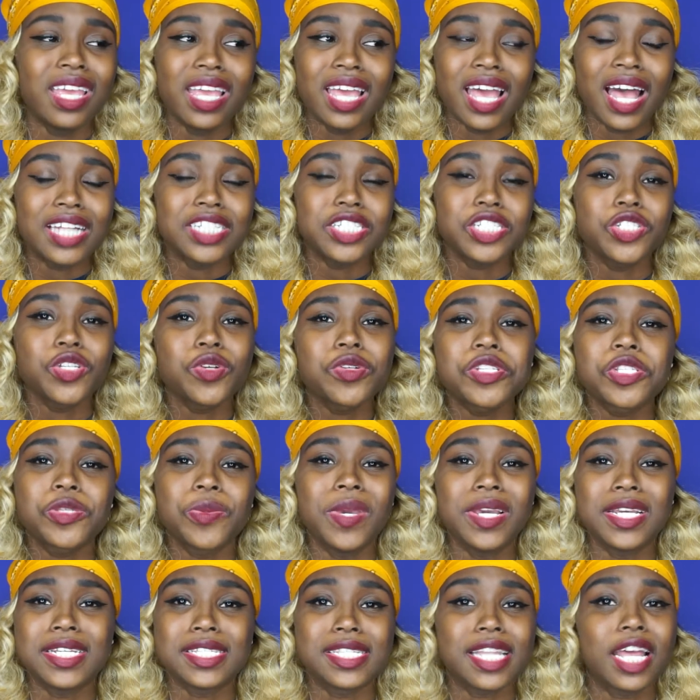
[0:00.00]
I just know this
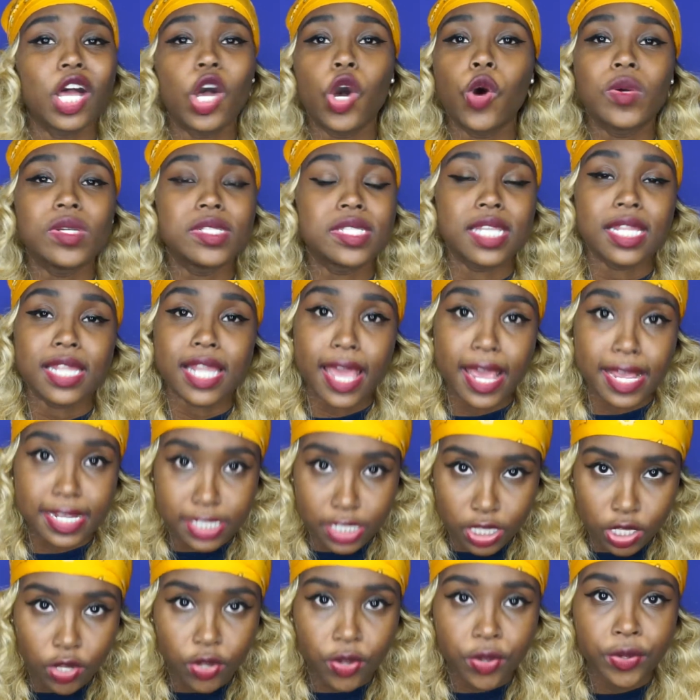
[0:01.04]
wig is not going to last
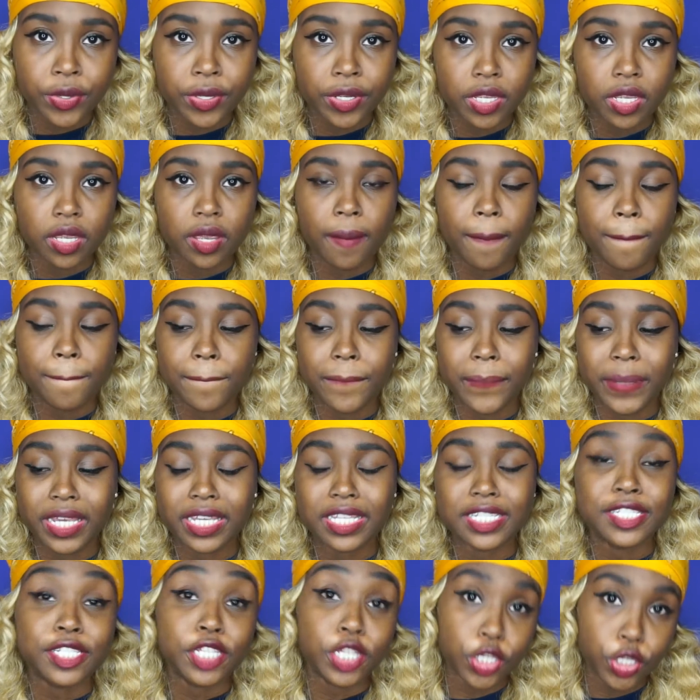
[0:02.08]
long, but
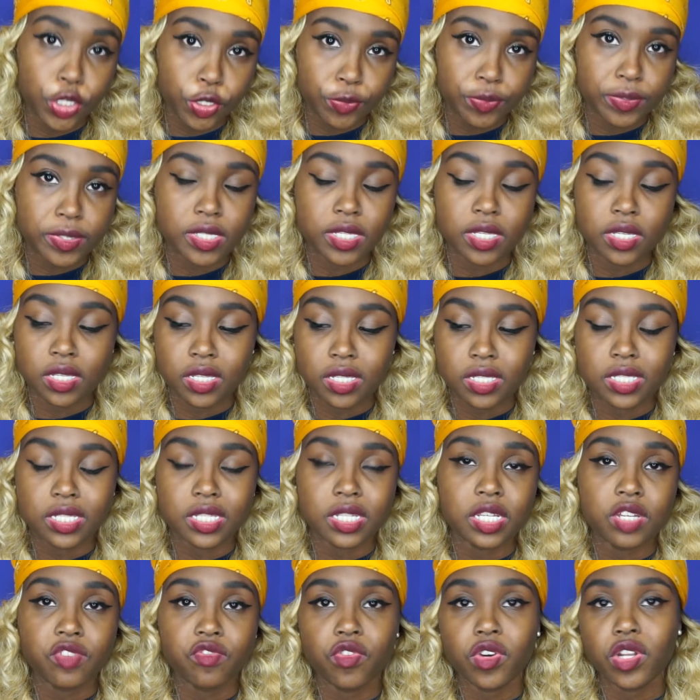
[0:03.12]
it's cute
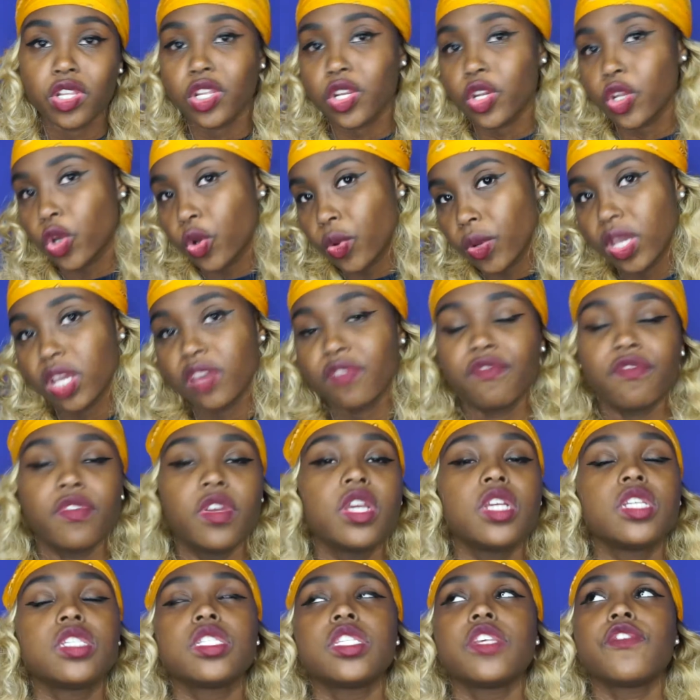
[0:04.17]
good for a little quick fix
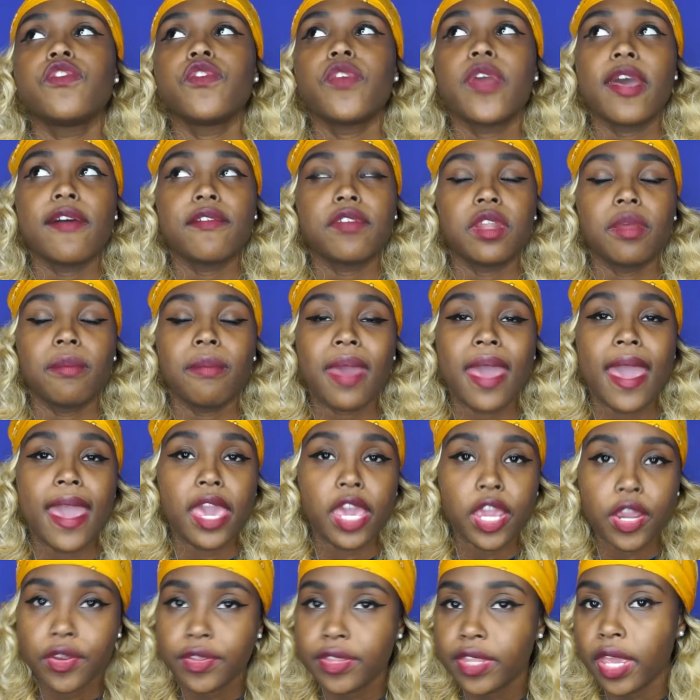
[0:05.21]
if you're having a bad
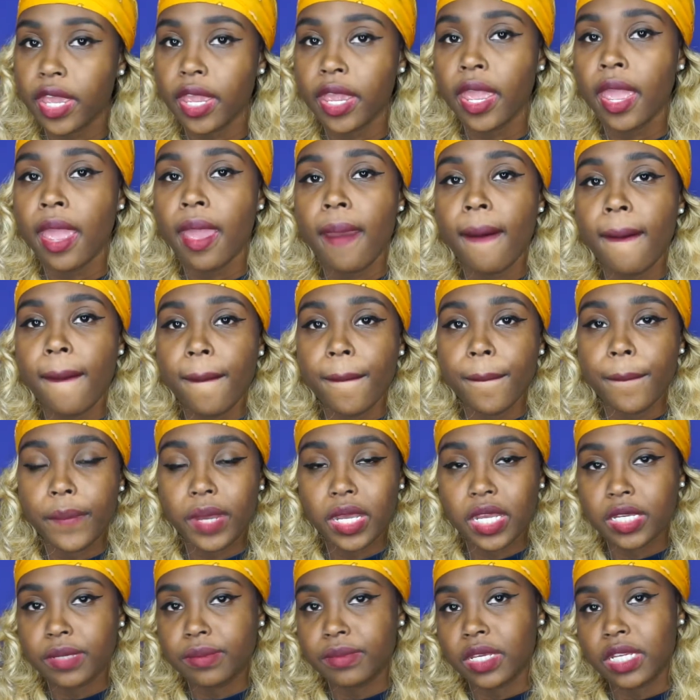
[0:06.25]
hair day but
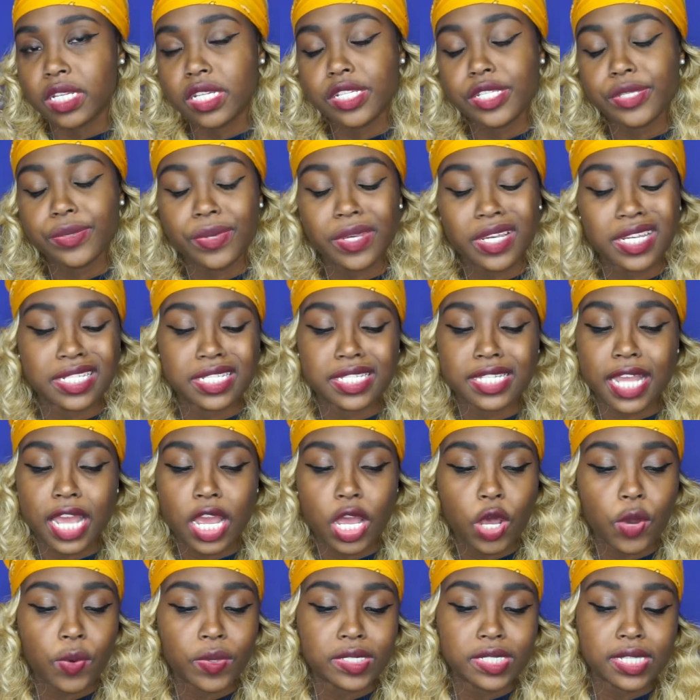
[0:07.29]
um yeah this wig is not
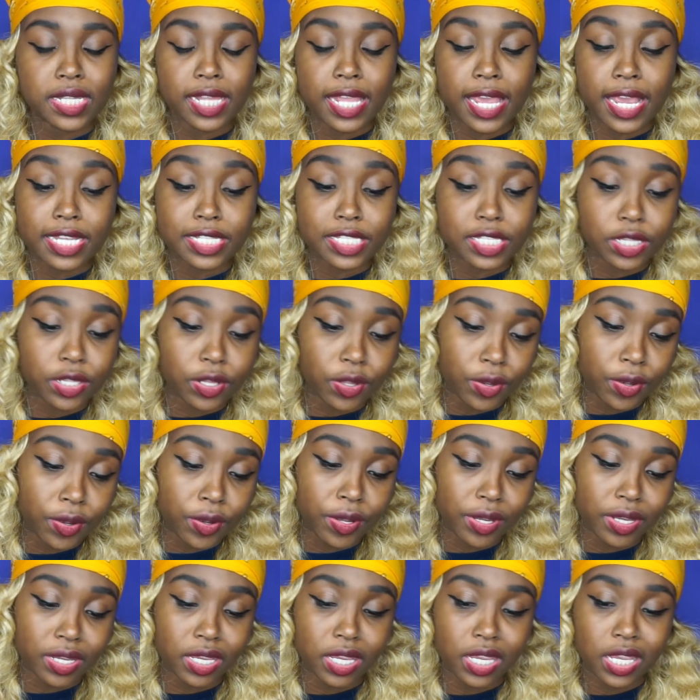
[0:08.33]
going to last long
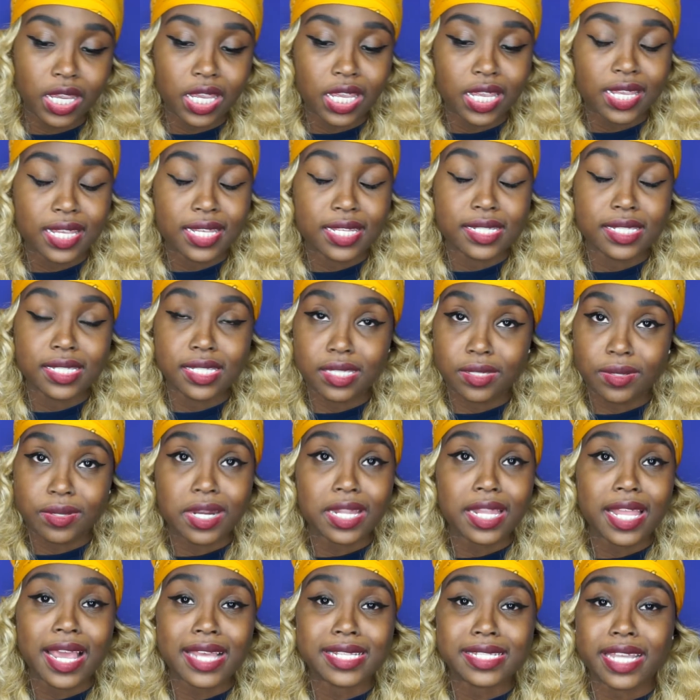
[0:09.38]
it's going to
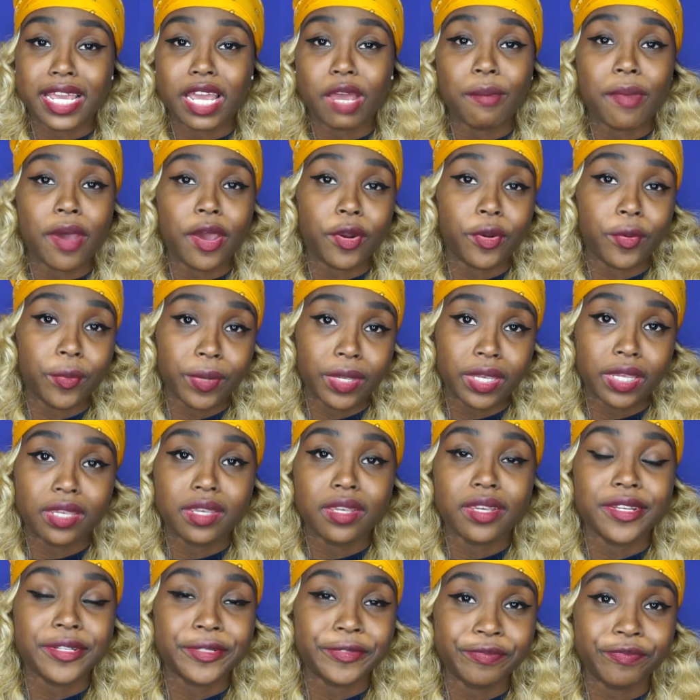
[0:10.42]
last like about a week
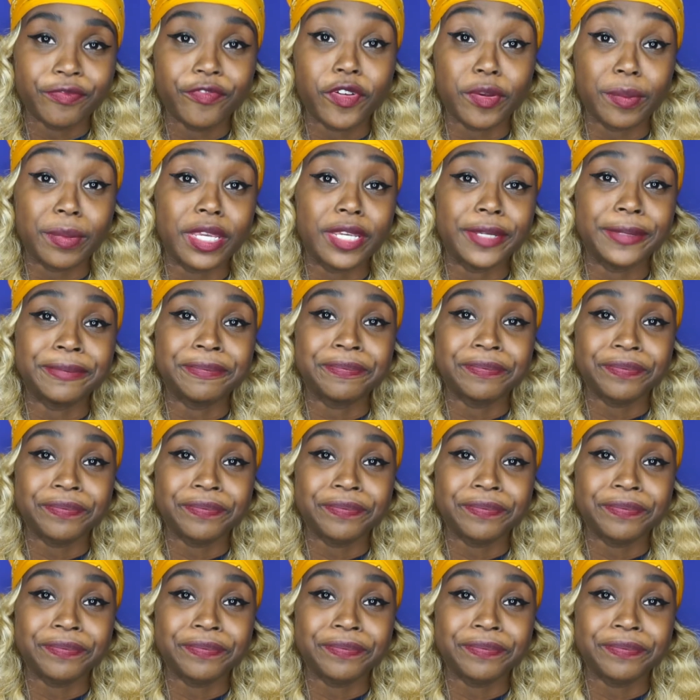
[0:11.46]
for me